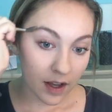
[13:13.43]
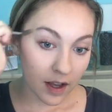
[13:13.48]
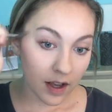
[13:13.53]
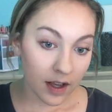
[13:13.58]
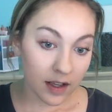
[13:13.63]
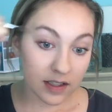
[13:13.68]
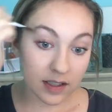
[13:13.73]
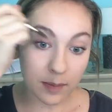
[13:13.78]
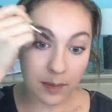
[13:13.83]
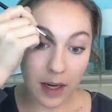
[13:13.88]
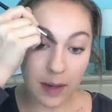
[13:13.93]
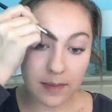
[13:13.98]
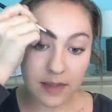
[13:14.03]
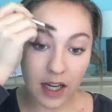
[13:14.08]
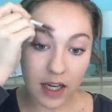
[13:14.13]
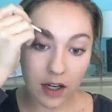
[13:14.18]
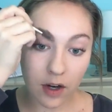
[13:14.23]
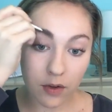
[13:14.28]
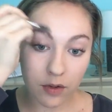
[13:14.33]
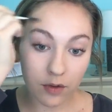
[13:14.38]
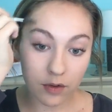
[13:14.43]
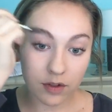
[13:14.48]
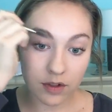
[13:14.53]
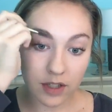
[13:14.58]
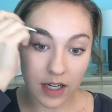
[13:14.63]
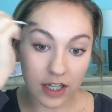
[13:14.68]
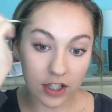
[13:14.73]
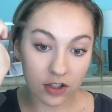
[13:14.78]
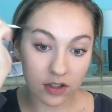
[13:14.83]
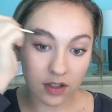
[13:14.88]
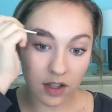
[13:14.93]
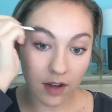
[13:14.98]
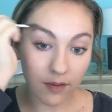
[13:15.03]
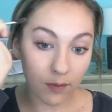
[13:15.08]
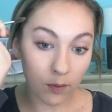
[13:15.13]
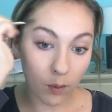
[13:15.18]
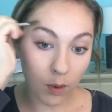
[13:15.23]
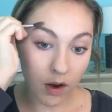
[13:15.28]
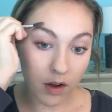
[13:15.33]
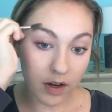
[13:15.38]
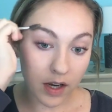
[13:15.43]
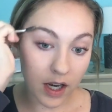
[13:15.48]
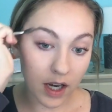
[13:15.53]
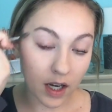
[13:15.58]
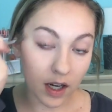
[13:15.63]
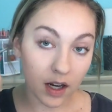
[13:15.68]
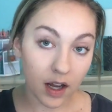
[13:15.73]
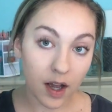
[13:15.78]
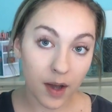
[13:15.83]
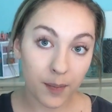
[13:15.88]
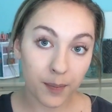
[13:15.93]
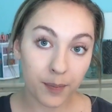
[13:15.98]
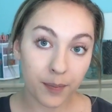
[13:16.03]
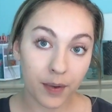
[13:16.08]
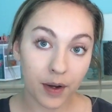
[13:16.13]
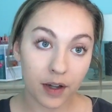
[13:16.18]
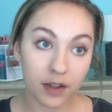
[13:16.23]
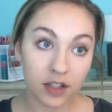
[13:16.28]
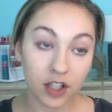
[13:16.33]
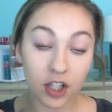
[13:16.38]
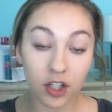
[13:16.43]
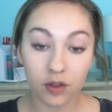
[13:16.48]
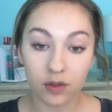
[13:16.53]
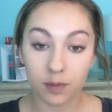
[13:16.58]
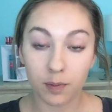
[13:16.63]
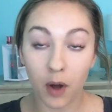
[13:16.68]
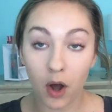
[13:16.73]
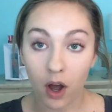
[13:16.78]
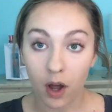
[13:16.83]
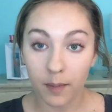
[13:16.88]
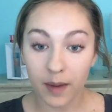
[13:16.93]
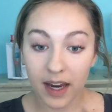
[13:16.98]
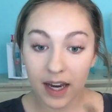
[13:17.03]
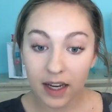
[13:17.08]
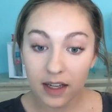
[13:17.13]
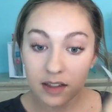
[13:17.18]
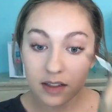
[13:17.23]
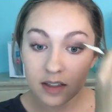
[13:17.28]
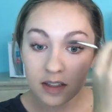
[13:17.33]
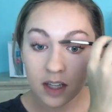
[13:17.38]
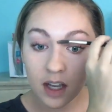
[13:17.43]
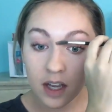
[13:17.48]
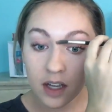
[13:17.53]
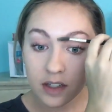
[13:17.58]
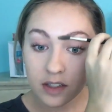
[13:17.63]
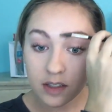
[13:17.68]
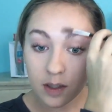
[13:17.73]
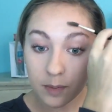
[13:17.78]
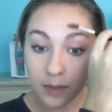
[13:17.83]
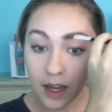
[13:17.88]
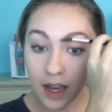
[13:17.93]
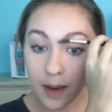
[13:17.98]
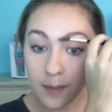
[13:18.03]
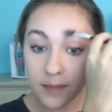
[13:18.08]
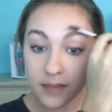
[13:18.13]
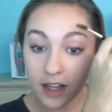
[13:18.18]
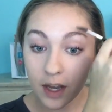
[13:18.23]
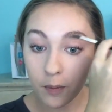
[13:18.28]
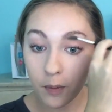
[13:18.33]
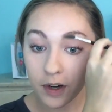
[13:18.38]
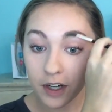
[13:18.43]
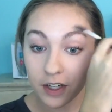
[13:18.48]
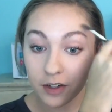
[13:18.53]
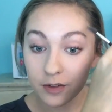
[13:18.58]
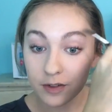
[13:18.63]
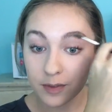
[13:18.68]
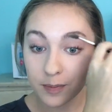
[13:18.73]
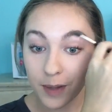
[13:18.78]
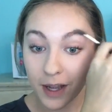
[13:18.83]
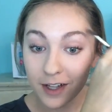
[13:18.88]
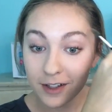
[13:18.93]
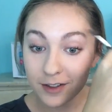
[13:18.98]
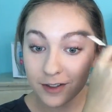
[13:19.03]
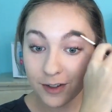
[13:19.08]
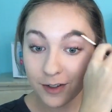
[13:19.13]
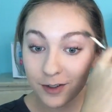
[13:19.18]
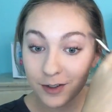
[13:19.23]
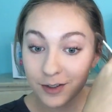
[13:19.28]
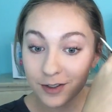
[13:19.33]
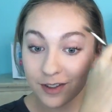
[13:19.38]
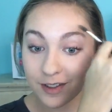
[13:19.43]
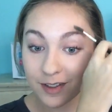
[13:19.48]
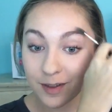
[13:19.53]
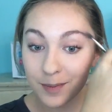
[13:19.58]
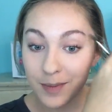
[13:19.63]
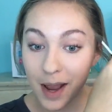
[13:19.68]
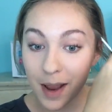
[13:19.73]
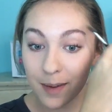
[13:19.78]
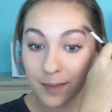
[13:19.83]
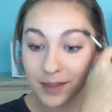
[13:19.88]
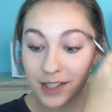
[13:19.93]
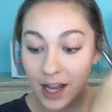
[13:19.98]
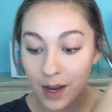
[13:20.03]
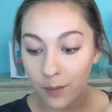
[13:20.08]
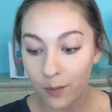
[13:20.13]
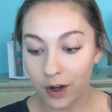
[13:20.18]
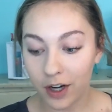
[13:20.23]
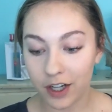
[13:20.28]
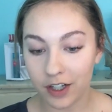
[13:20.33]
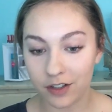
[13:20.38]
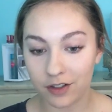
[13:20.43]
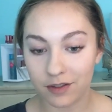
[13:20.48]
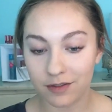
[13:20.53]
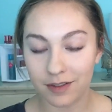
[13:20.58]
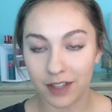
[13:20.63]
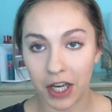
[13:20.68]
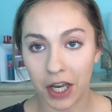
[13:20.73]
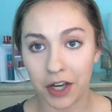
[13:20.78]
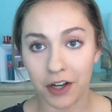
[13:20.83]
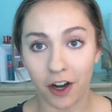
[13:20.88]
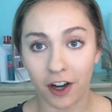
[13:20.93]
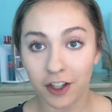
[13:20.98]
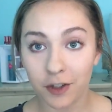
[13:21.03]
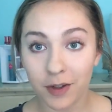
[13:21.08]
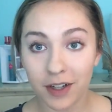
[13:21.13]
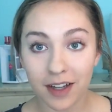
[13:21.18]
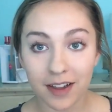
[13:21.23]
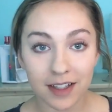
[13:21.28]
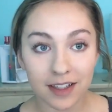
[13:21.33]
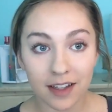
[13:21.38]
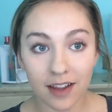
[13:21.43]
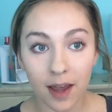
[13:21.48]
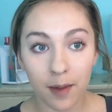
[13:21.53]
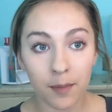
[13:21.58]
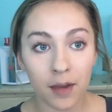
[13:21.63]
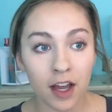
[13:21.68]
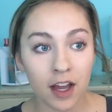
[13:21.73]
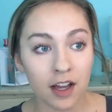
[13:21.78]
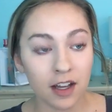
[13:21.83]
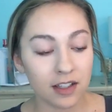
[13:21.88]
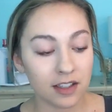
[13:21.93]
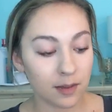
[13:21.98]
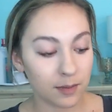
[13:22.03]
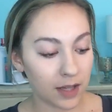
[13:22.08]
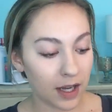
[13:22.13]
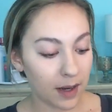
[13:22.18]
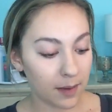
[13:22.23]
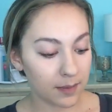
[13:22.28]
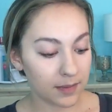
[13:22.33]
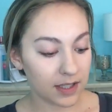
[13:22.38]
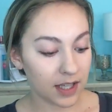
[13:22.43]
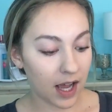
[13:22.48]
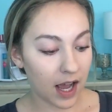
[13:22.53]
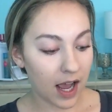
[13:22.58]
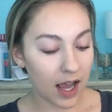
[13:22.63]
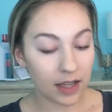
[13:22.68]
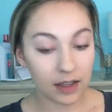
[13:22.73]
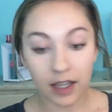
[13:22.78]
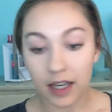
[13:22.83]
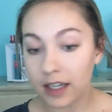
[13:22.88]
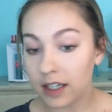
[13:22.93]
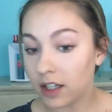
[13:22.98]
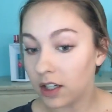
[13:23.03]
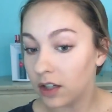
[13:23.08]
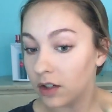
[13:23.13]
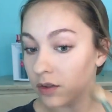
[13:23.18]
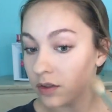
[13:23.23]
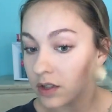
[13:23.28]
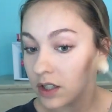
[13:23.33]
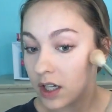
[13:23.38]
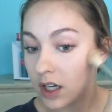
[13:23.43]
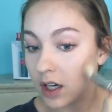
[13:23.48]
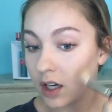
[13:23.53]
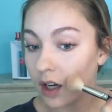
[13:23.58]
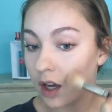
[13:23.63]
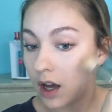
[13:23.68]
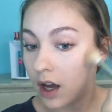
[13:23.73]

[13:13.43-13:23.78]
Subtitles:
sometimes I go through stages of wanting to use pomades. Sometimes I want to use pencils. Sometimes I want to not do anything to them. Sometimes I like using,